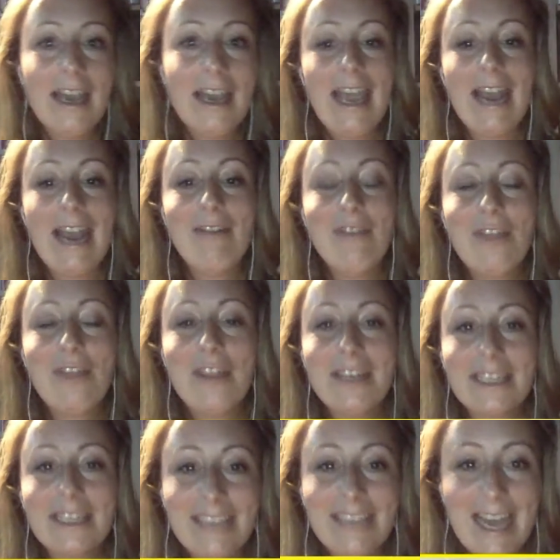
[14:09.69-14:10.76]
Everything
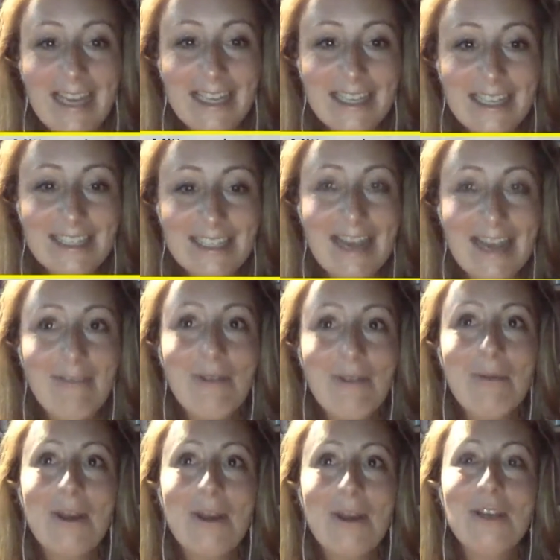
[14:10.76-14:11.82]
that is, everywhere
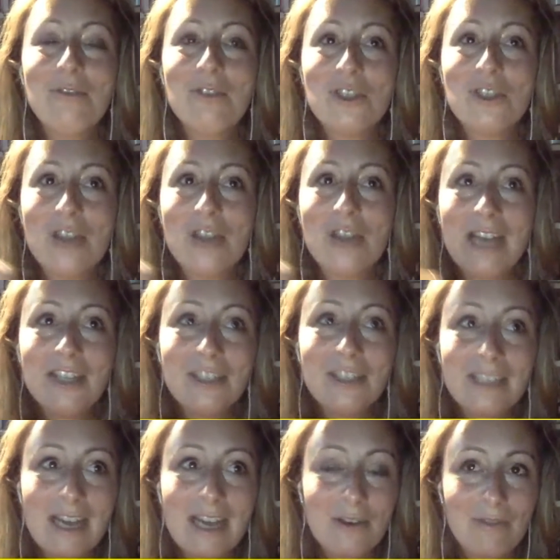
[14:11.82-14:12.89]
you've judged it
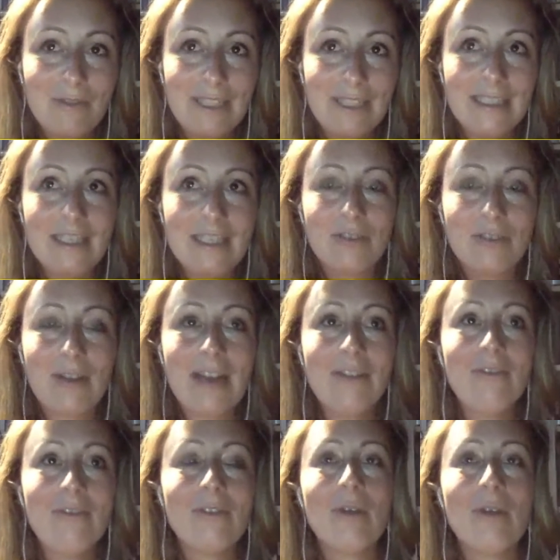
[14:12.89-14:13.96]
out of existence,
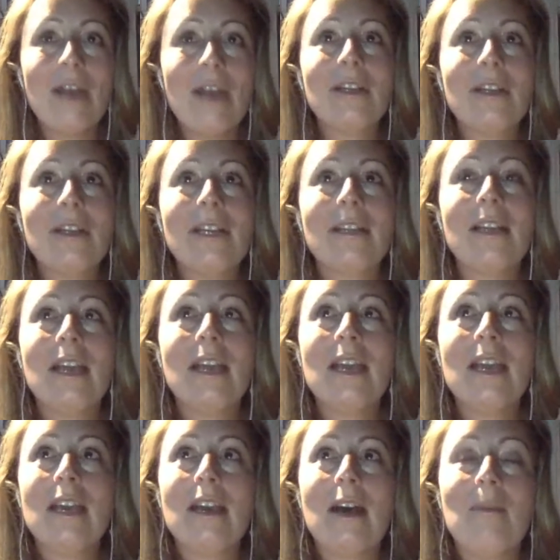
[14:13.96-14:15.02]
rather than
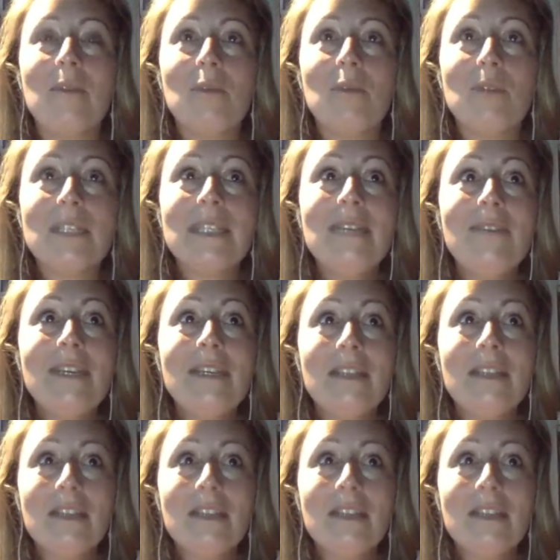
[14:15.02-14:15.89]
receiving